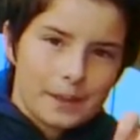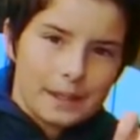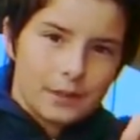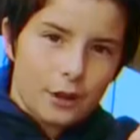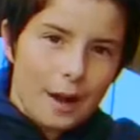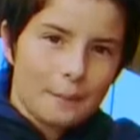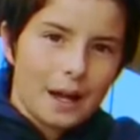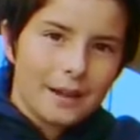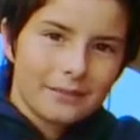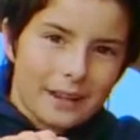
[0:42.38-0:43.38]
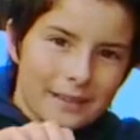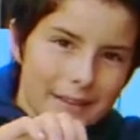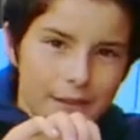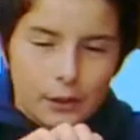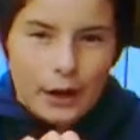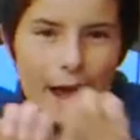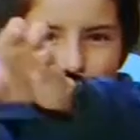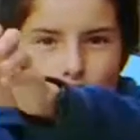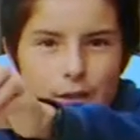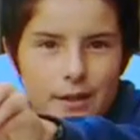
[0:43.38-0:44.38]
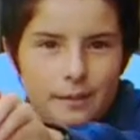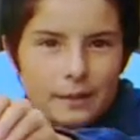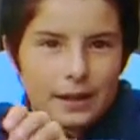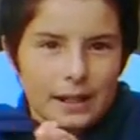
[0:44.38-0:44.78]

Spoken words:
the drop-off, and then they'll hammer them